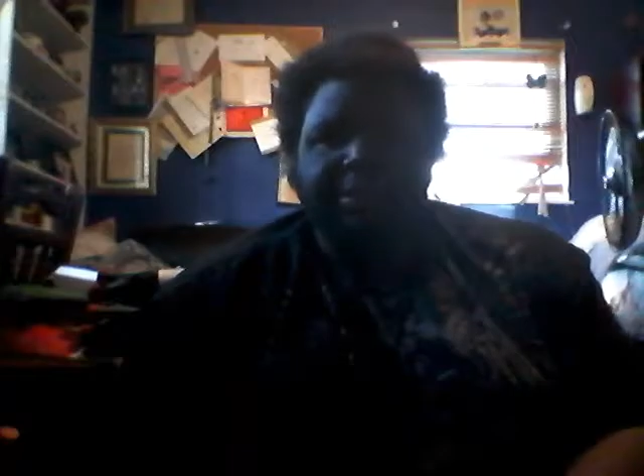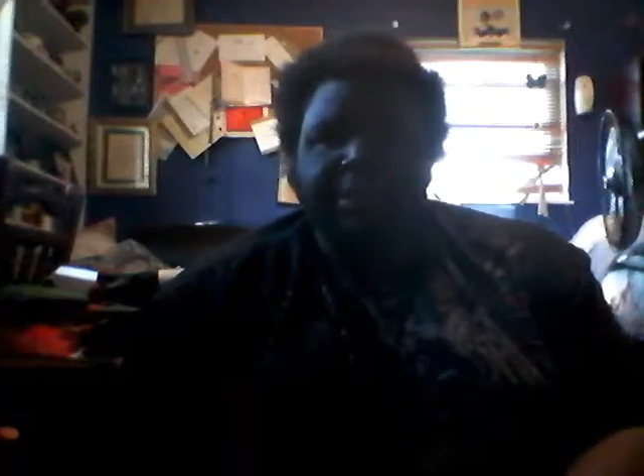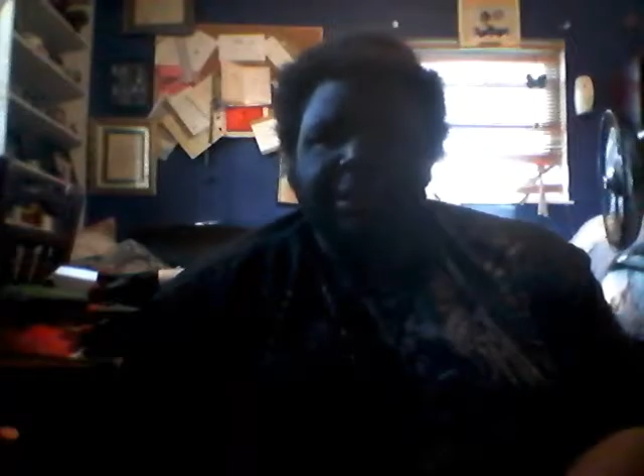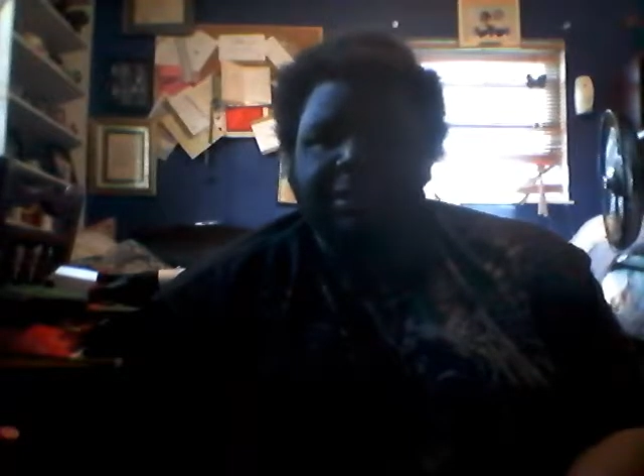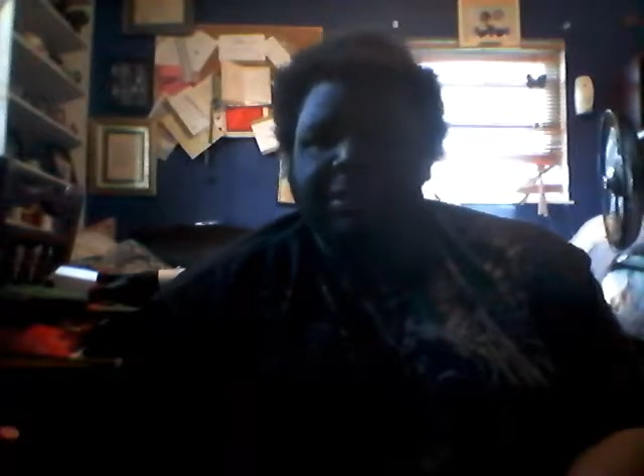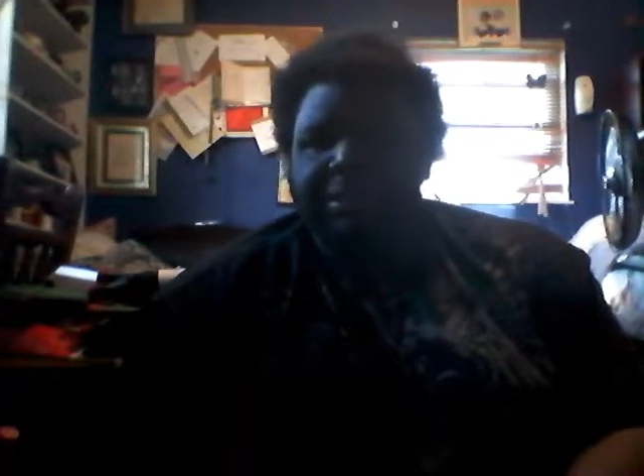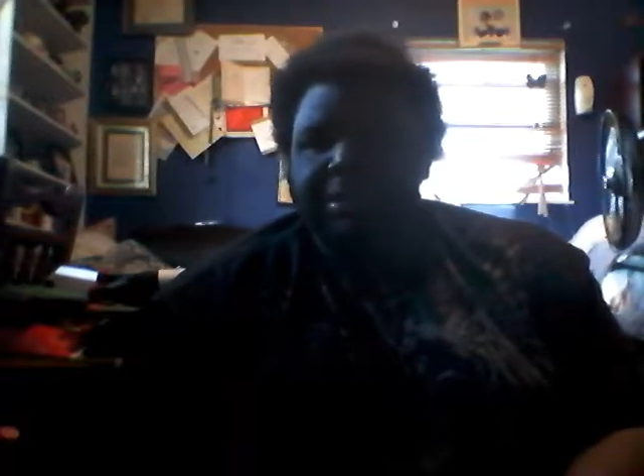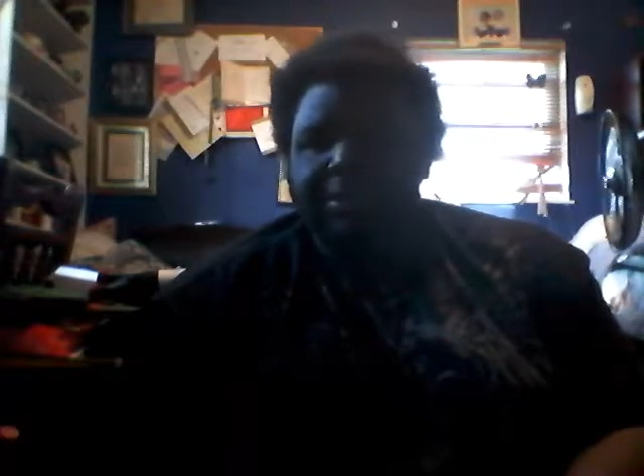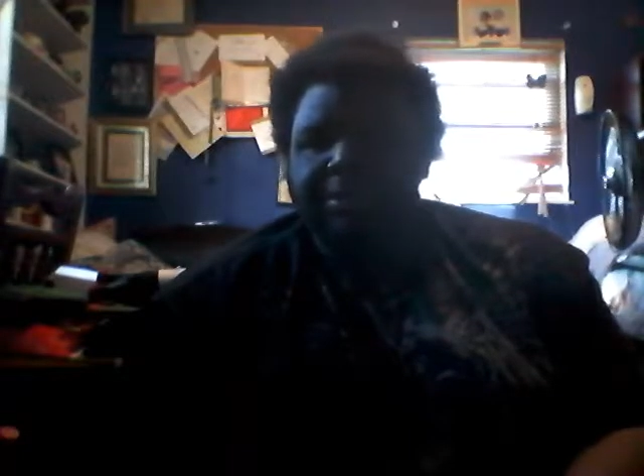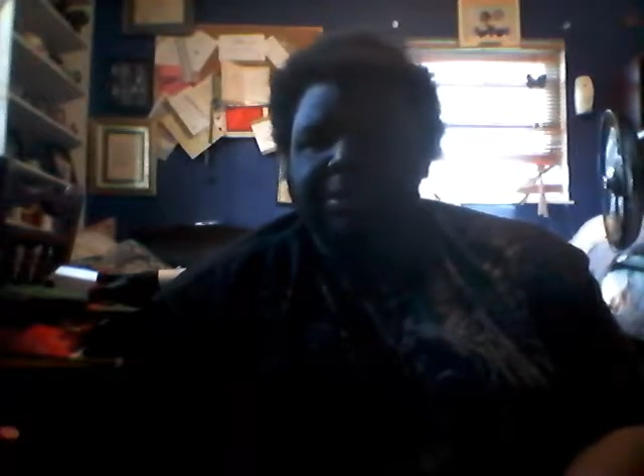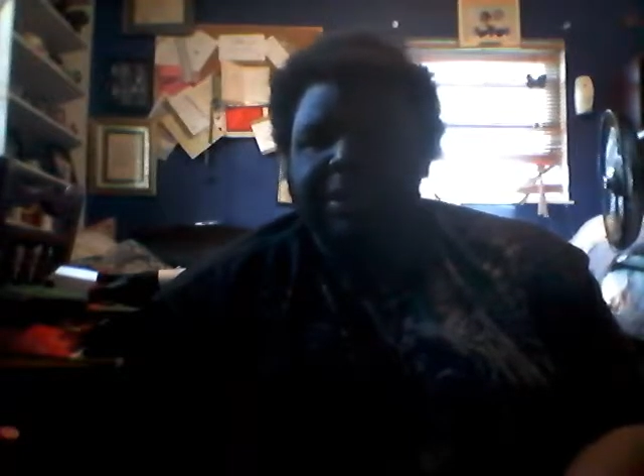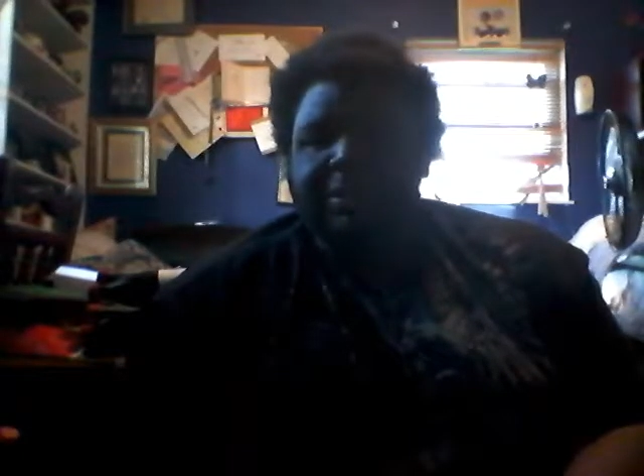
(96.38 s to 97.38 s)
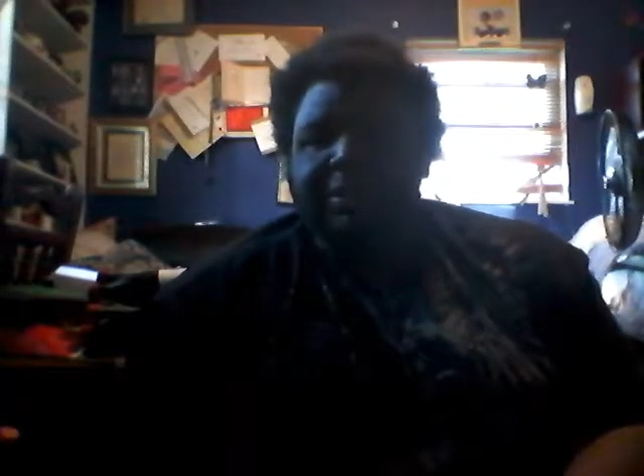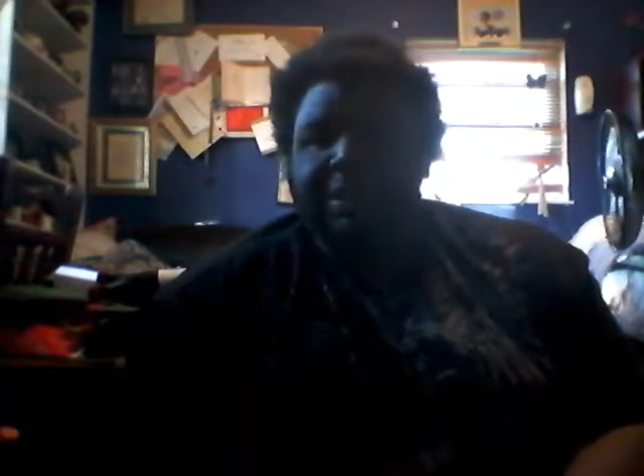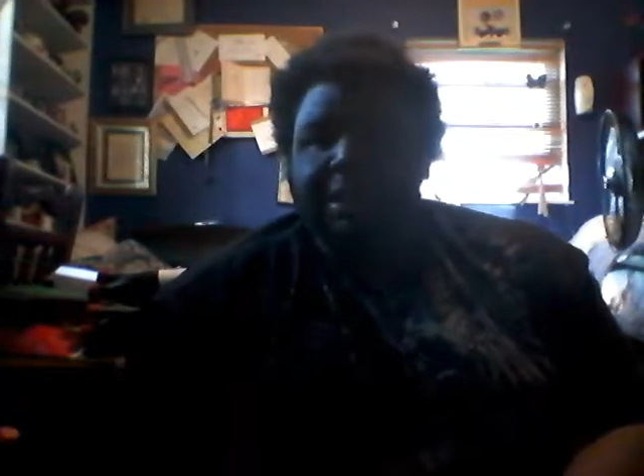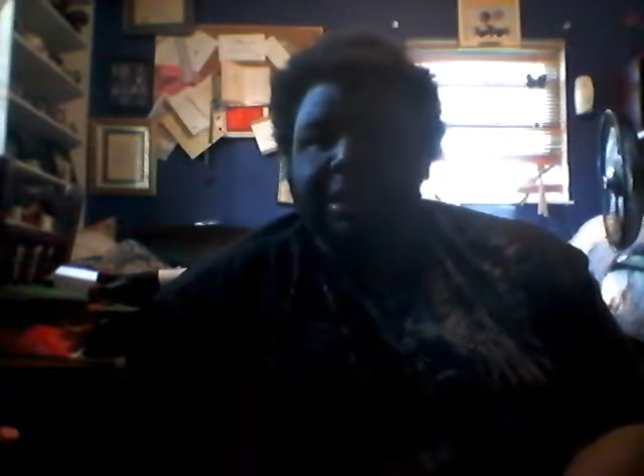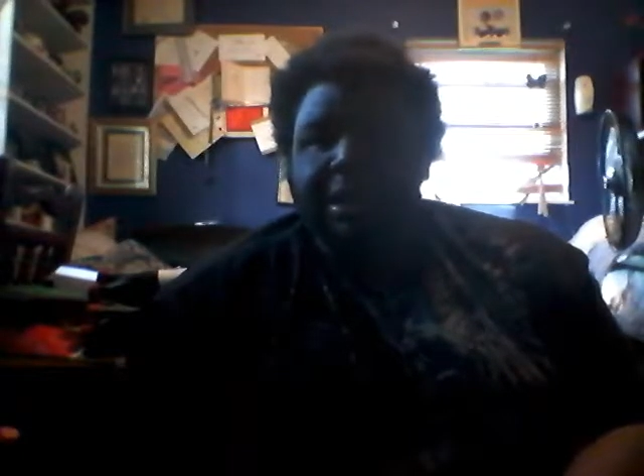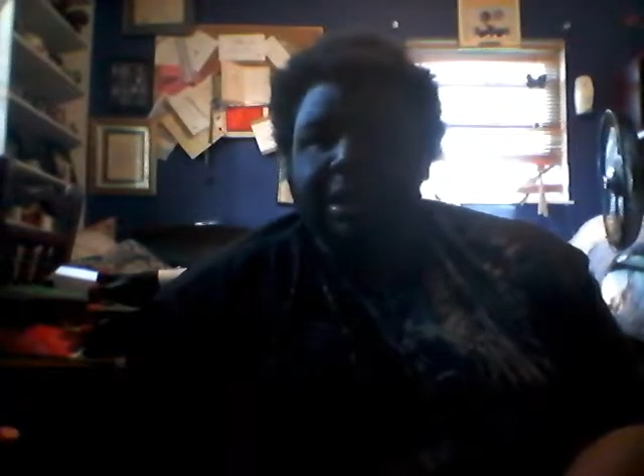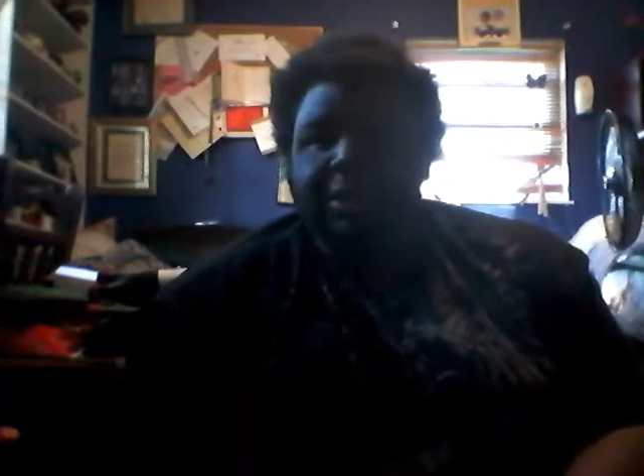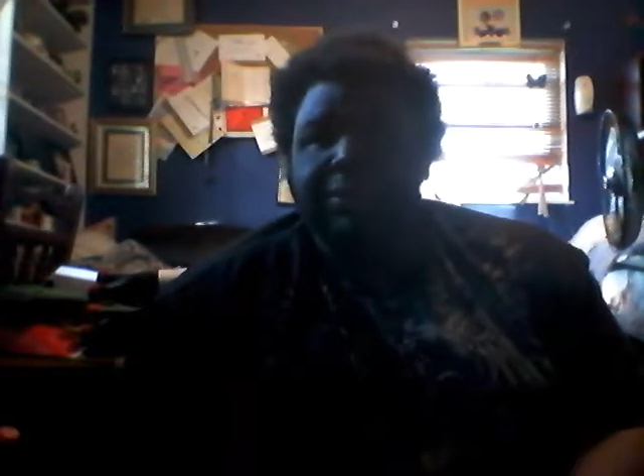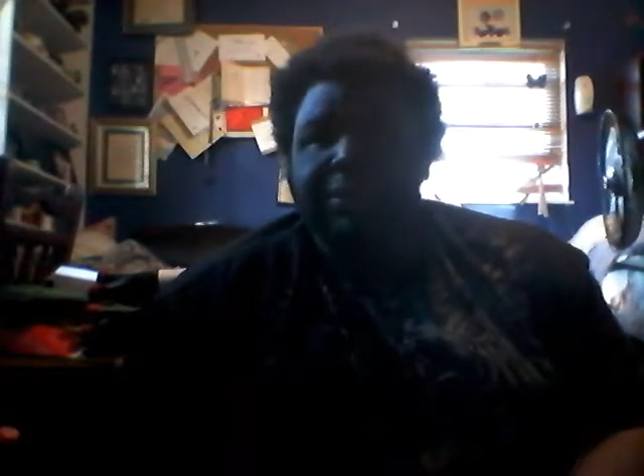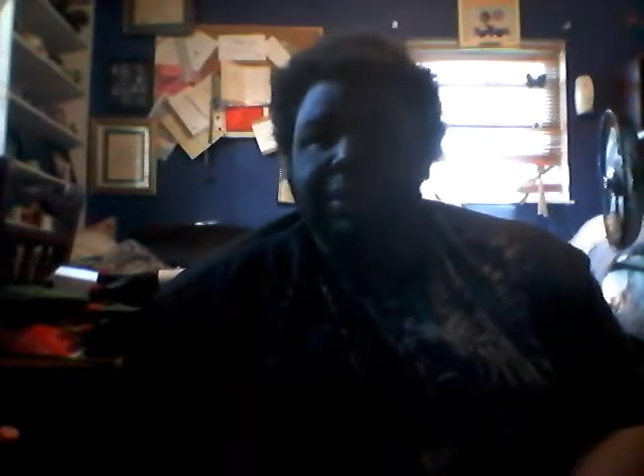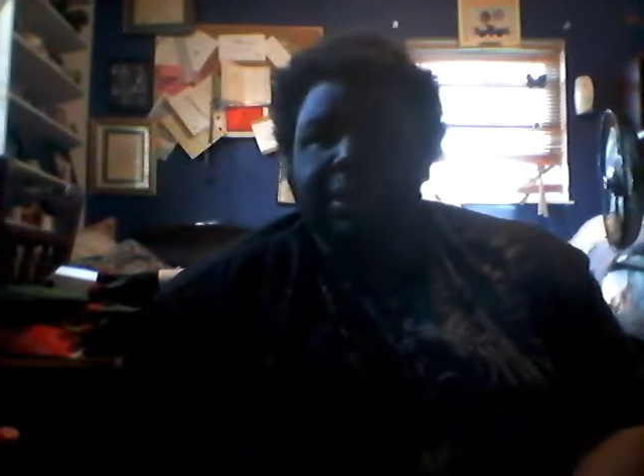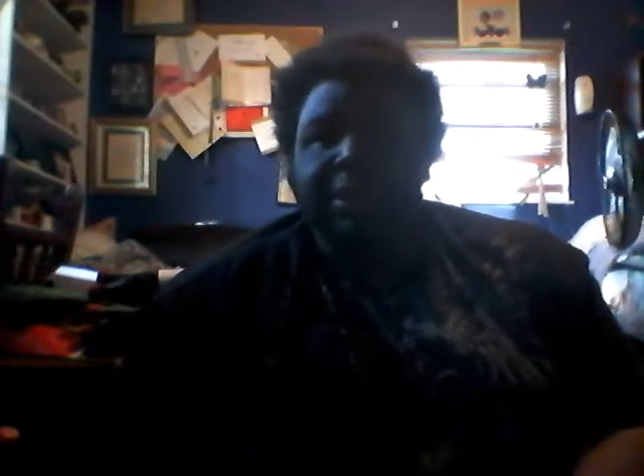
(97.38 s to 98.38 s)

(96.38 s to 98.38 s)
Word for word: being about to take off.